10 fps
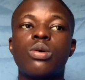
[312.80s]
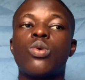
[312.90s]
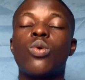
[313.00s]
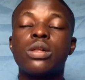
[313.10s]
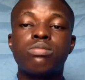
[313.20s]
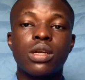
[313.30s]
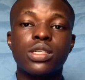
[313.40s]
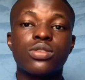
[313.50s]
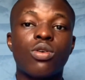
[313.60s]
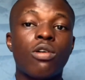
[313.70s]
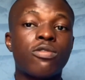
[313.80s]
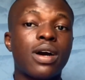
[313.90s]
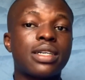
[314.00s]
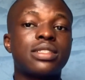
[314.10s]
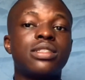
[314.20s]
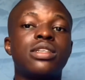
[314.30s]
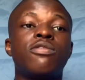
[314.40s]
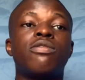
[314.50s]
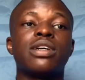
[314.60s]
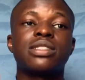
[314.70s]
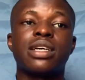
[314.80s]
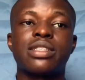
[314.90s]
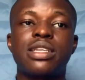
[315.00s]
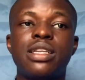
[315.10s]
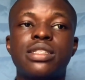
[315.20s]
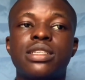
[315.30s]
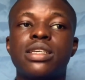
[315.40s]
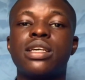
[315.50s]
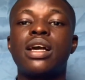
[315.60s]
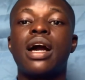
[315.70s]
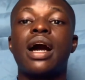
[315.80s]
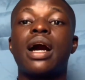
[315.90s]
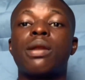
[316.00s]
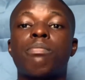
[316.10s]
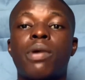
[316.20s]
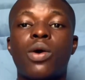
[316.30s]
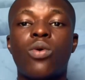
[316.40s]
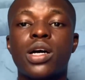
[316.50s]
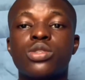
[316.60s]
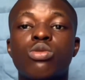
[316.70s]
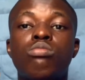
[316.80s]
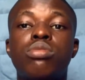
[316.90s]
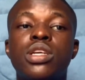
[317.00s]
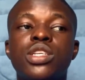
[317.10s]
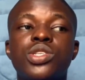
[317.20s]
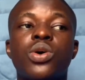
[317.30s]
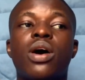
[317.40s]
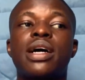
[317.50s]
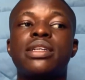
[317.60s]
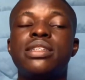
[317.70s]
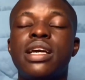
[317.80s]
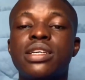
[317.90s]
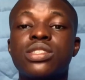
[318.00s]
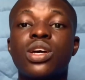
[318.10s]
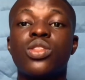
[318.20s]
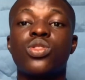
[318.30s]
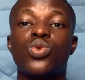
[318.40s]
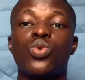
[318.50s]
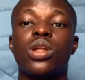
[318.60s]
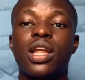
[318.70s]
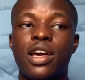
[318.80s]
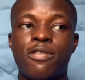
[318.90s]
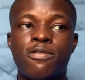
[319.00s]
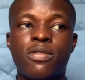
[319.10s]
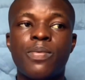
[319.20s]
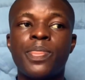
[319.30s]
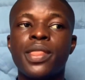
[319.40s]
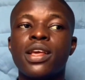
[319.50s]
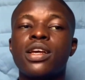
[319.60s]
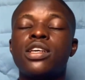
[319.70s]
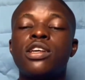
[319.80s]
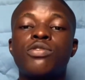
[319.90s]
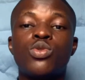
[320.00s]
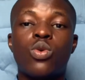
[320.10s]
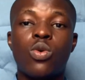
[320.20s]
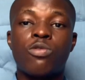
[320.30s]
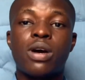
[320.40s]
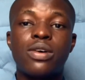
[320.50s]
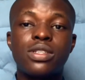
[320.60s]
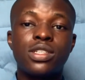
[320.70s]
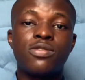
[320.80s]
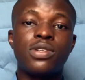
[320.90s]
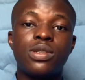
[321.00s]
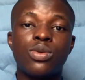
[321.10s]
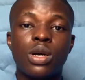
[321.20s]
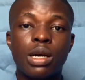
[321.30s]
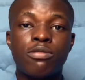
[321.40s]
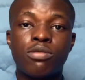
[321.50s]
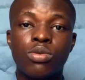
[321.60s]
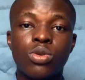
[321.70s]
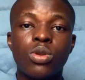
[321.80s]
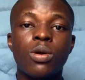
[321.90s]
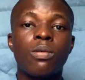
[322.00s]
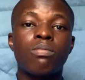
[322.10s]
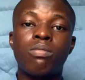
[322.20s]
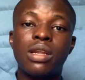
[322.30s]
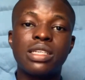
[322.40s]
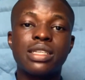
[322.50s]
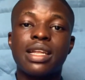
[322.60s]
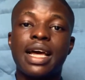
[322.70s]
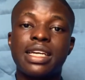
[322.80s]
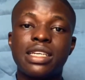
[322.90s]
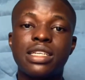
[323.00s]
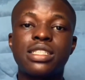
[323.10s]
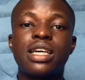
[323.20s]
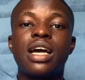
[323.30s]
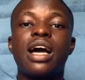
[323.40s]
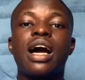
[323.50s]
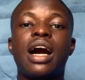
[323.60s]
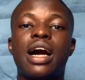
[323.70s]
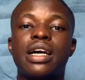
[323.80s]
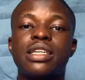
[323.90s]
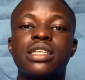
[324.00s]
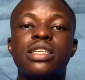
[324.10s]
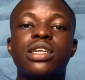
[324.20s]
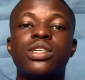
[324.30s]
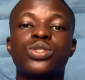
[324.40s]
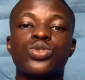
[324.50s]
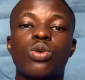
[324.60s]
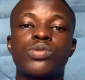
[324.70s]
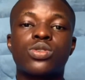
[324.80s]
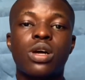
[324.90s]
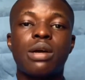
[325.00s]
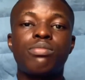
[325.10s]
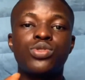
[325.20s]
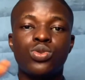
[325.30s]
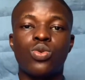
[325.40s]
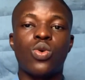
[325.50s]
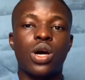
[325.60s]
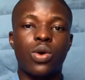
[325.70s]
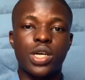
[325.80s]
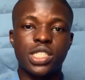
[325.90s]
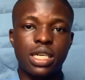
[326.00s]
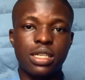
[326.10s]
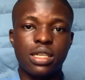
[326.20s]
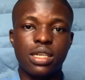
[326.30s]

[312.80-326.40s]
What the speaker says: WordPress offers the versatility and power to bring your ideas to life. If you found this video helpful, please like it and subscribe to our channel.